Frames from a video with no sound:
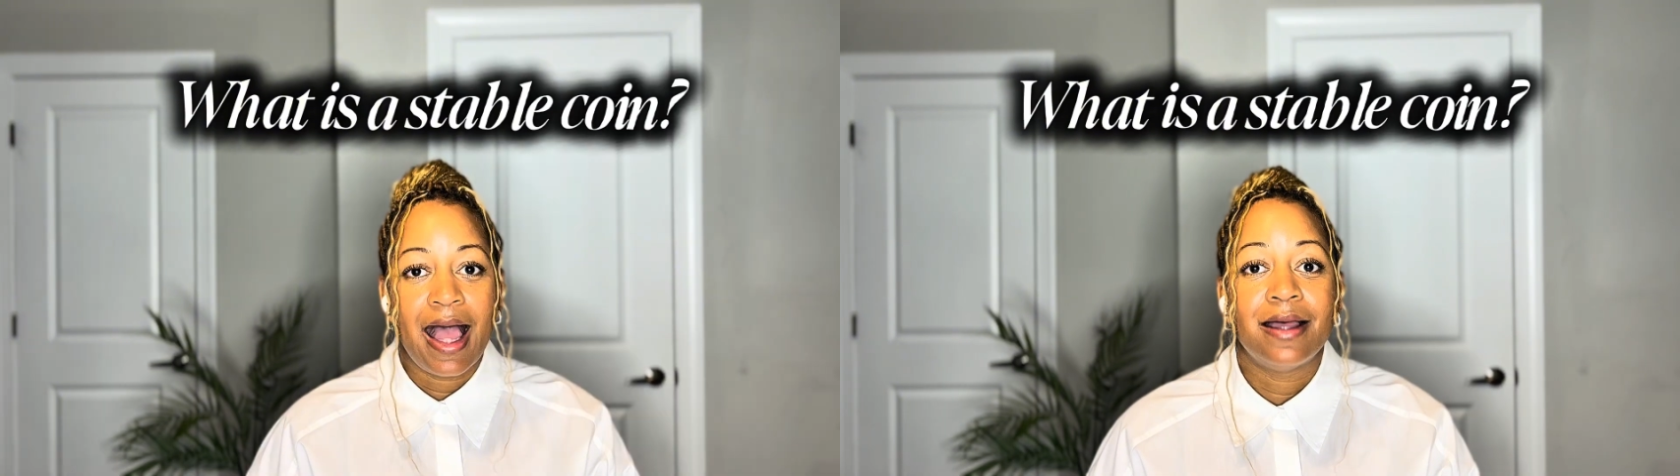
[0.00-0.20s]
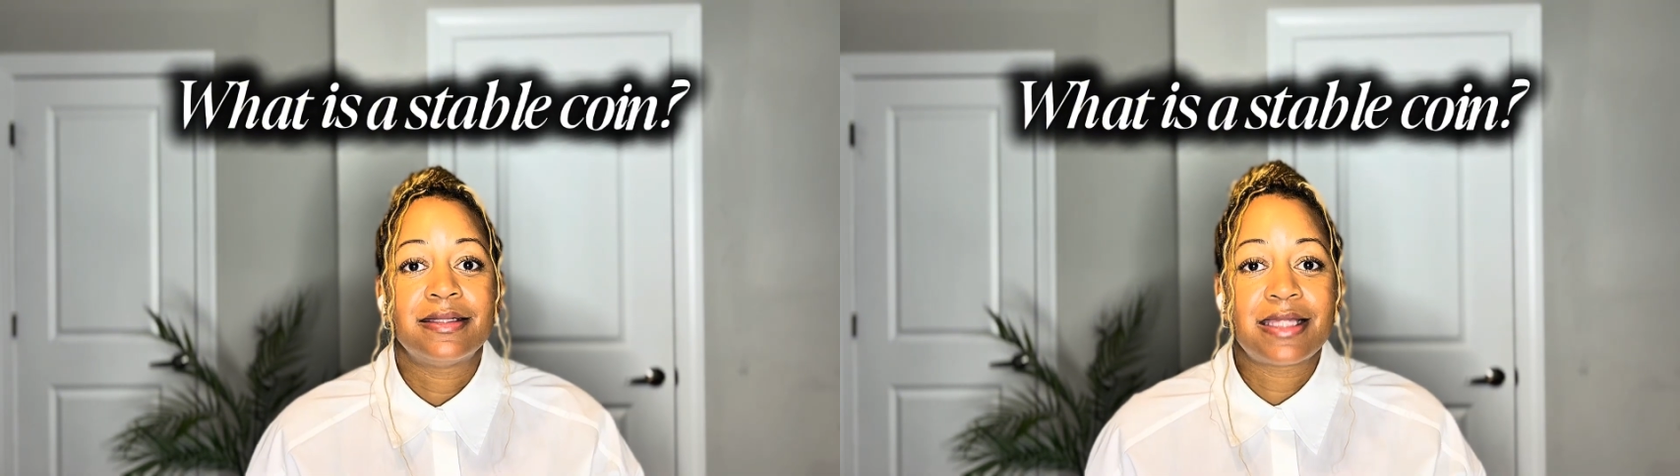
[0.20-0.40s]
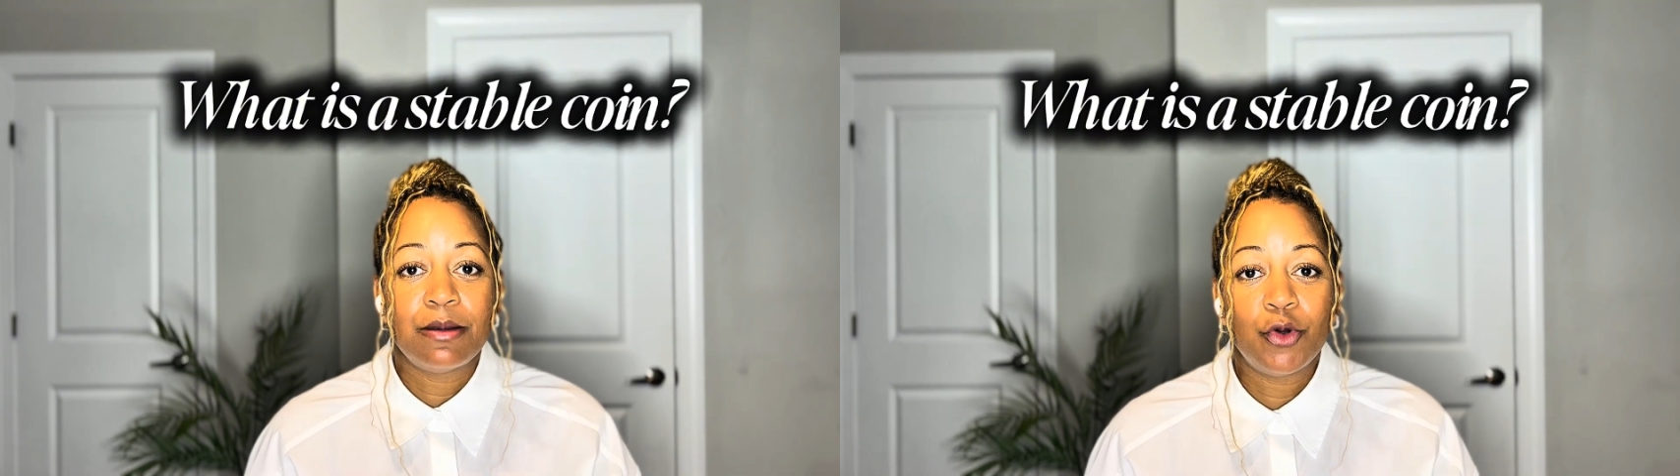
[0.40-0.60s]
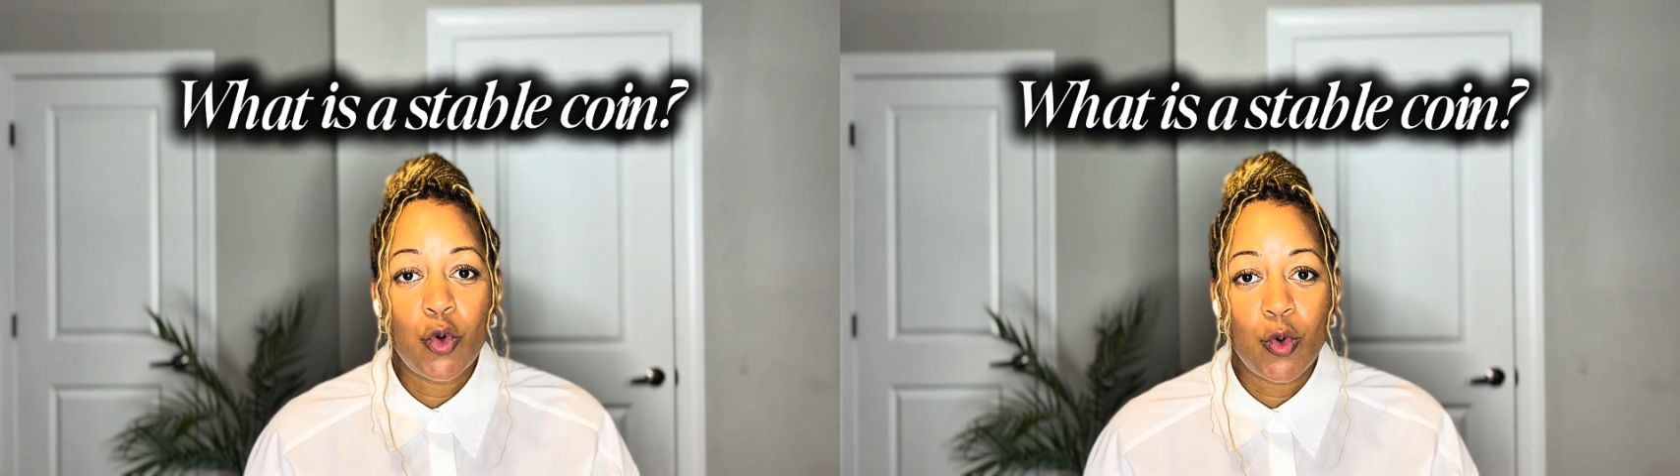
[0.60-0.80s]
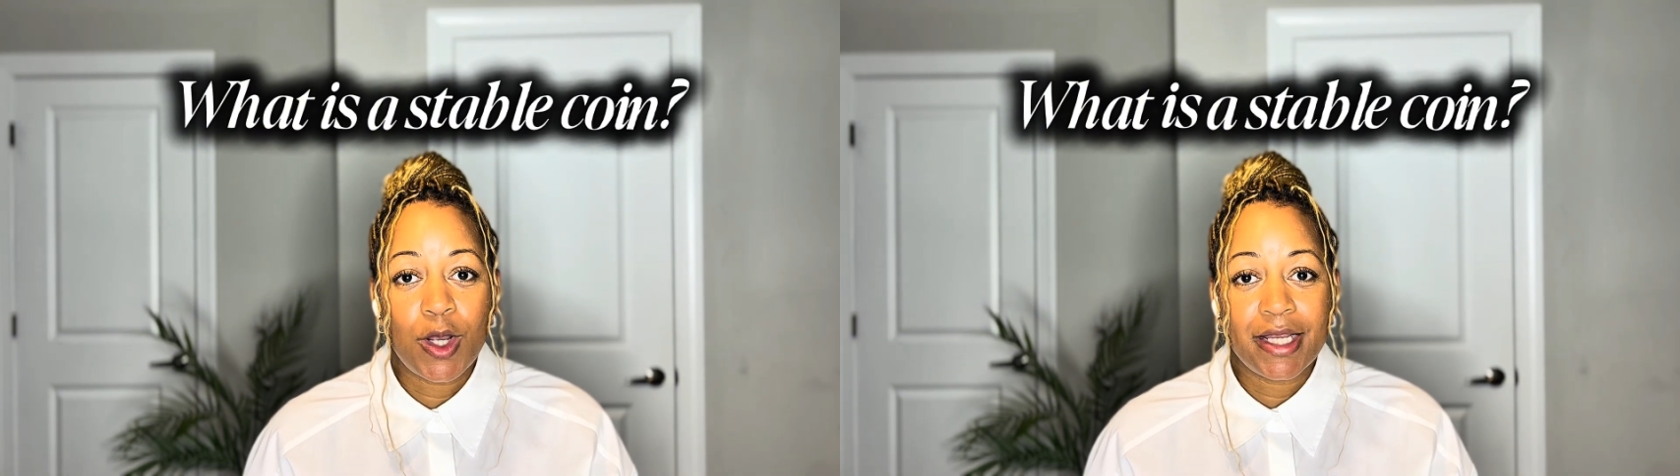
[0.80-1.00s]
A
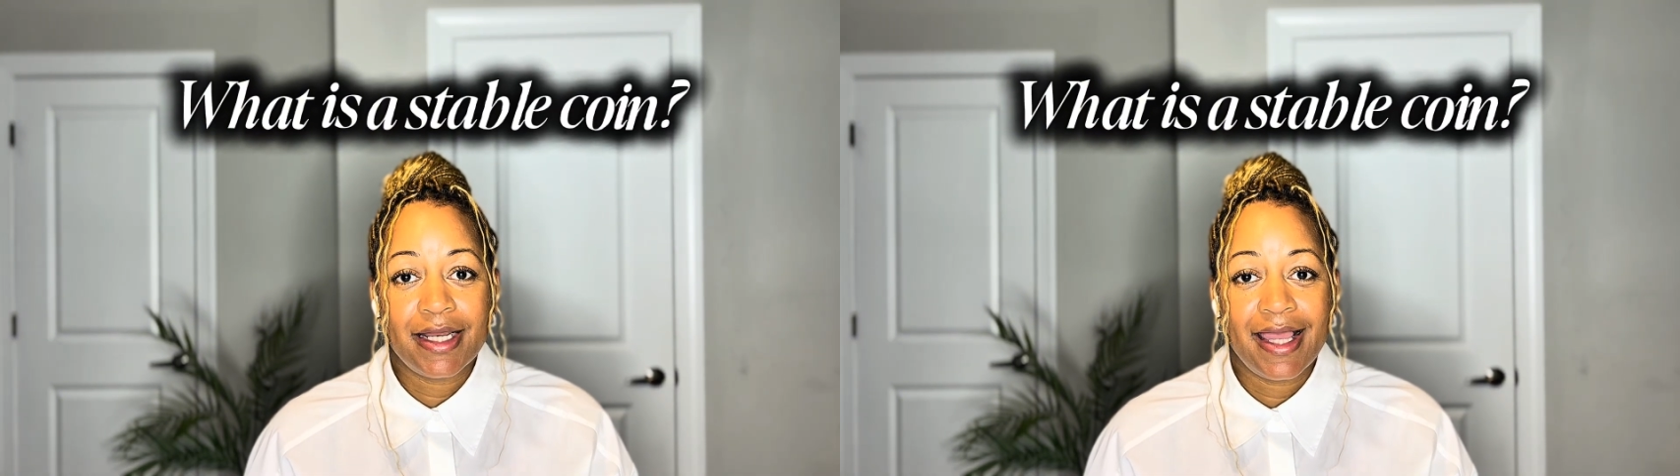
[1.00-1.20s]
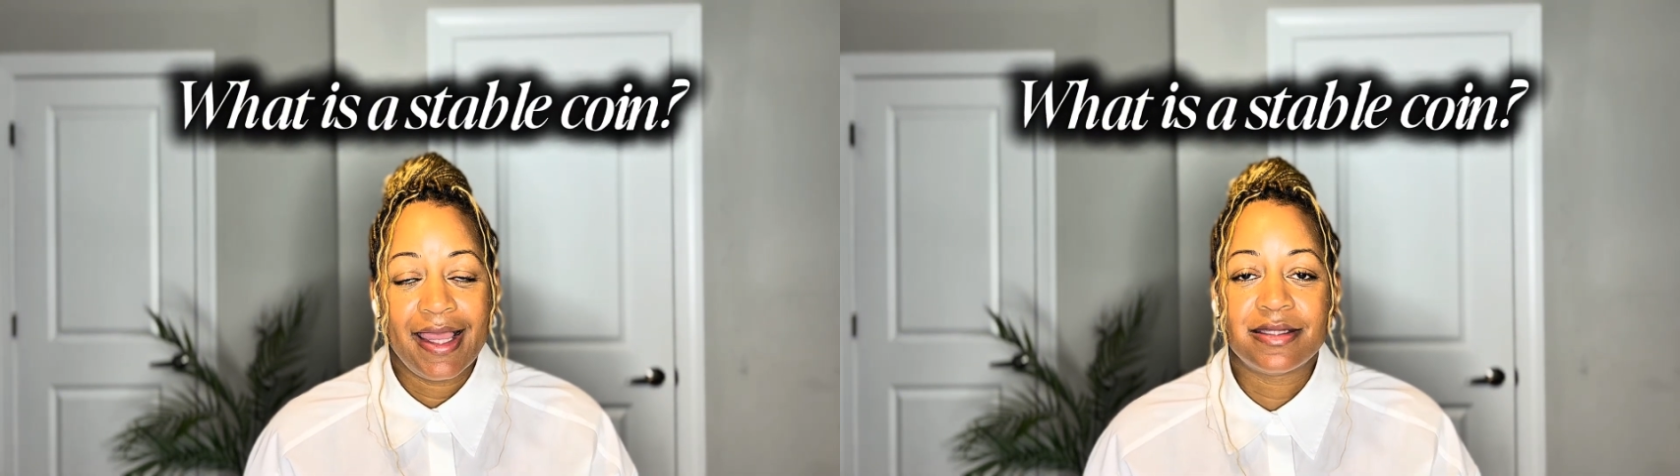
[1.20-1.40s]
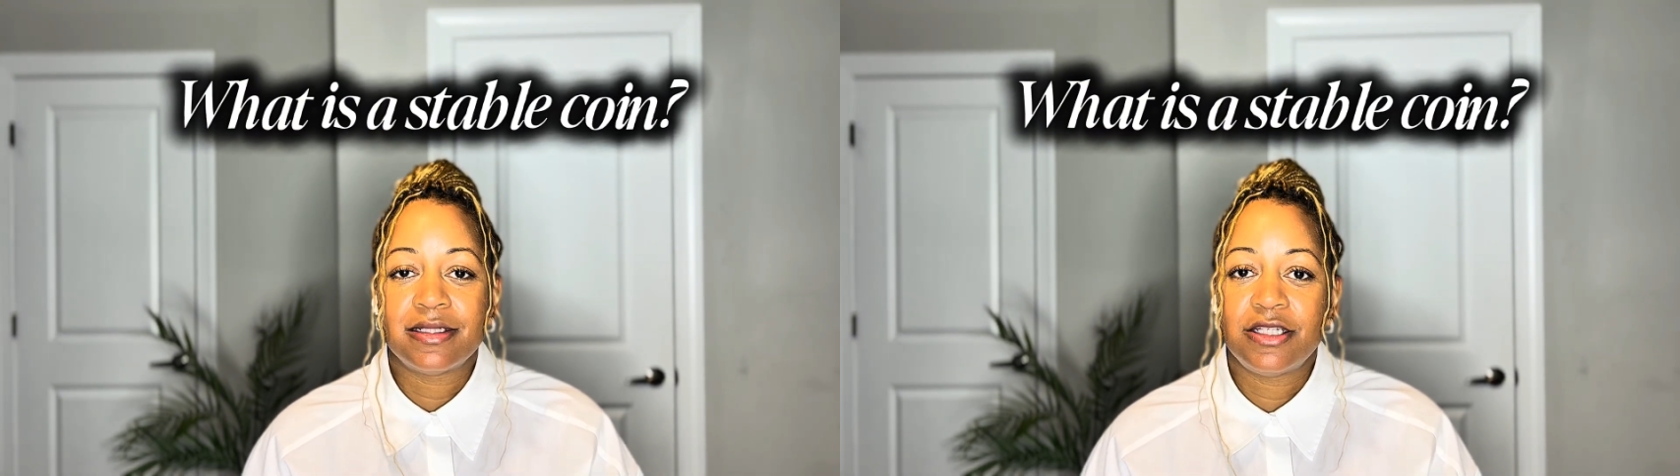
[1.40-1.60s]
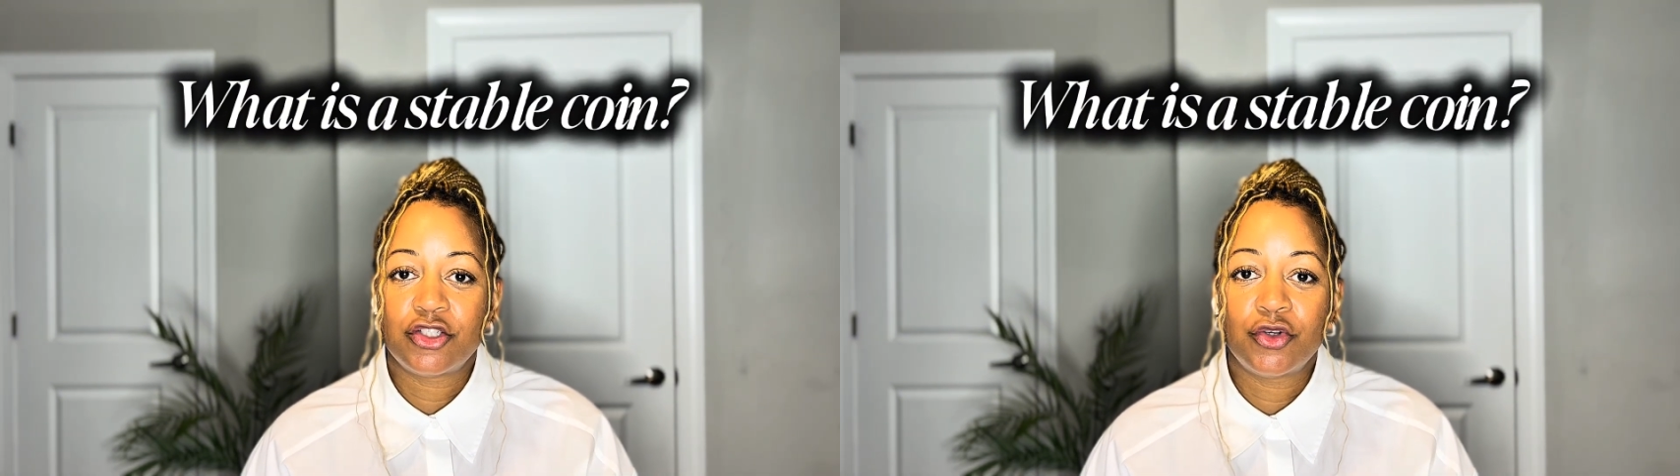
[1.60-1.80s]
stablecoin is a digital